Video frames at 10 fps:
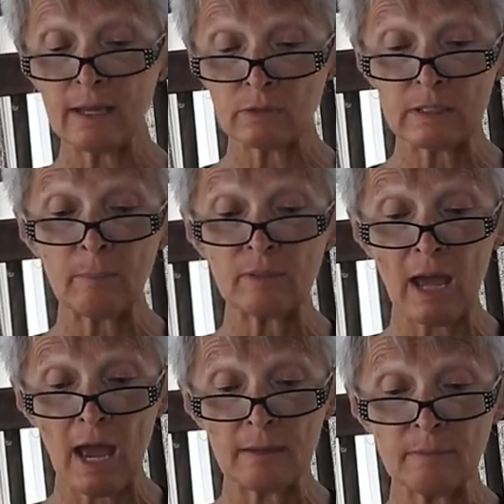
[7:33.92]
how
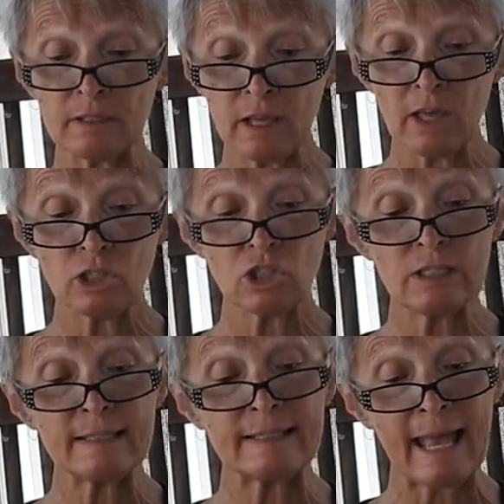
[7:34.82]
sometimes she
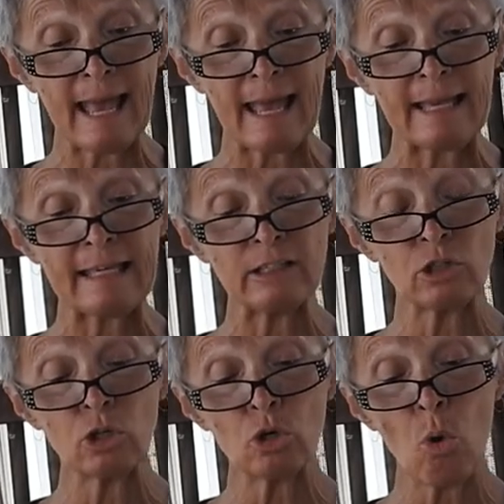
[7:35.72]
sang in
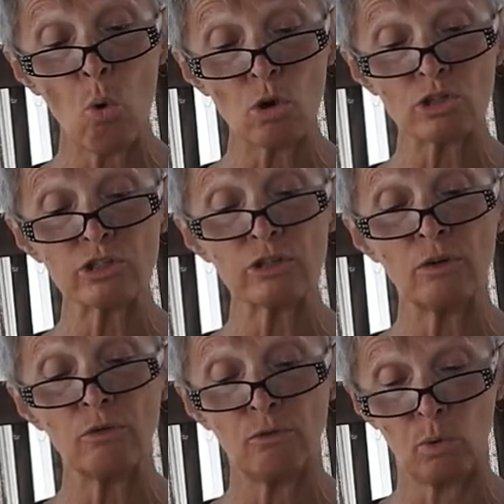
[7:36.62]
her hoarse
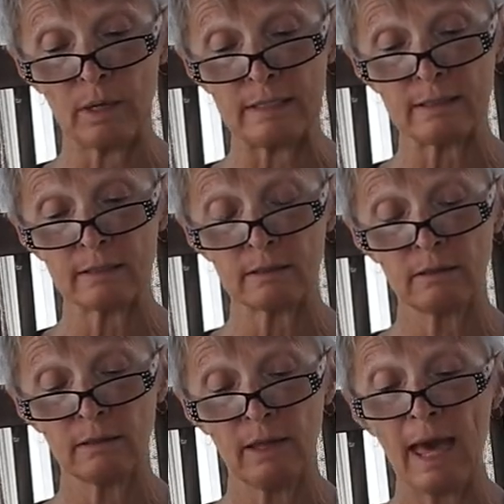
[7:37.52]
voice,
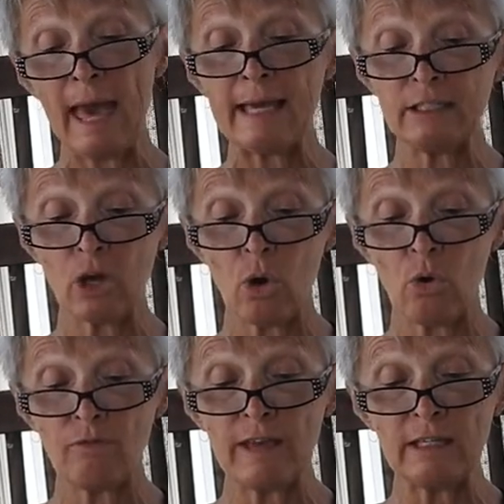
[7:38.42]
and
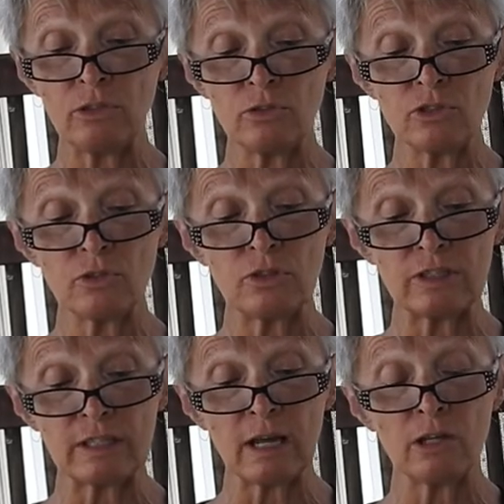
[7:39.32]
Ove used to
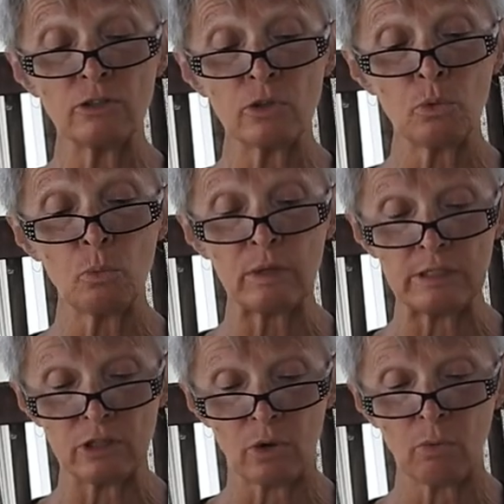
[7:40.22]
sit under the
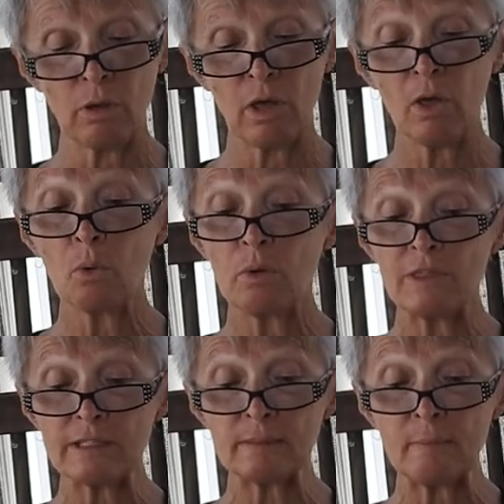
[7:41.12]
window with
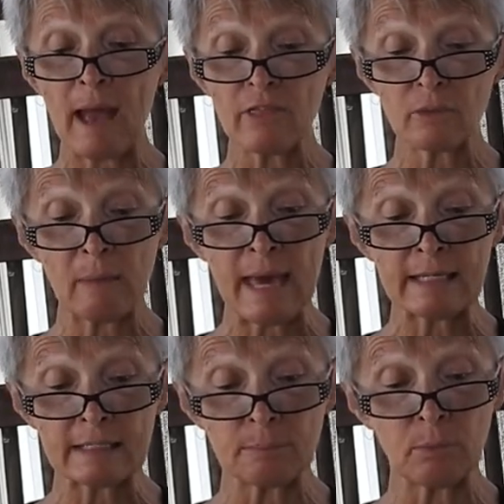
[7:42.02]
his
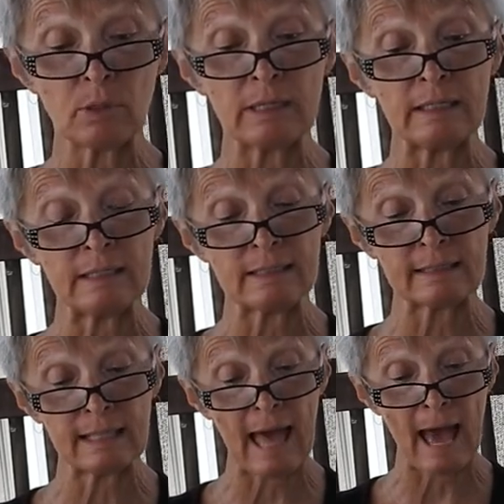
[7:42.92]
mathematics book in his
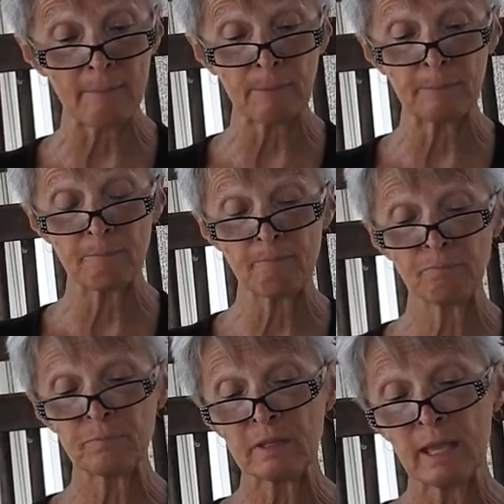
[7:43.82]
lap
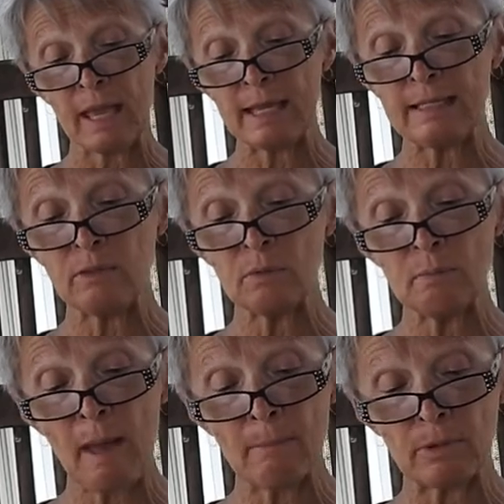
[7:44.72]
and he
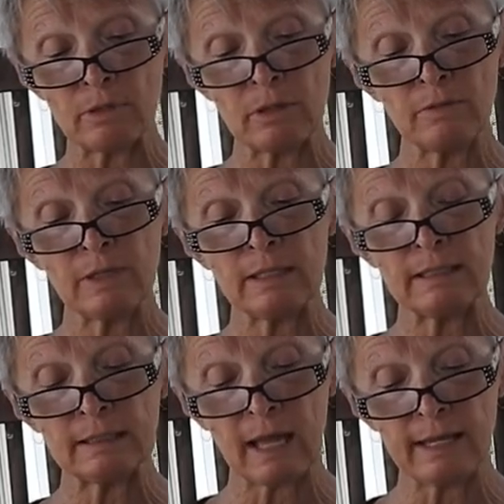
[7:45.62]
remembered that he
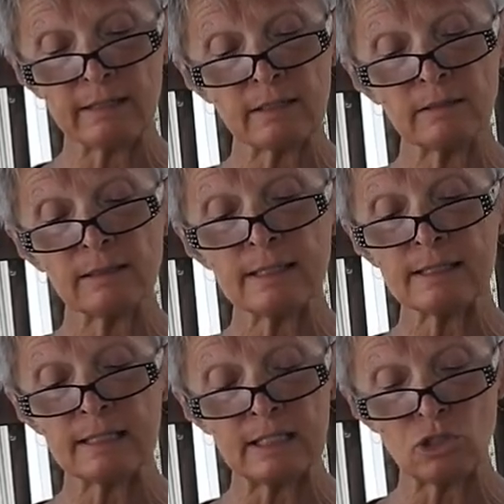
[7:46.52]
liked
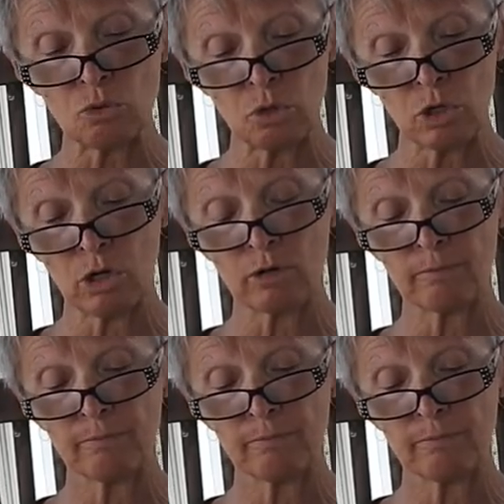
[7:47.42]
listening to her.